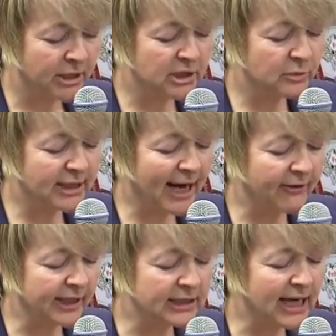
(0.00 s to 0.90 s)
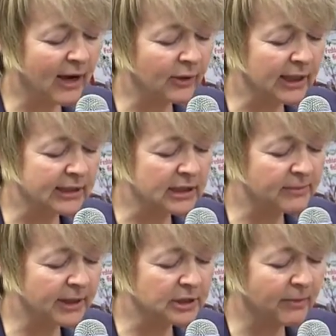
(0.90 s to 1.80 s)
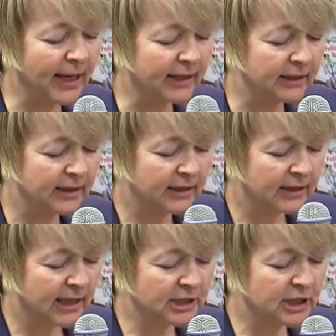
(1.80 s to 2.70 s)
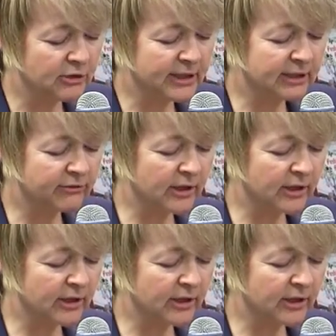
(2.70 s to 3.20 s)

She was carrying a towel and a sponge bag, as she greeted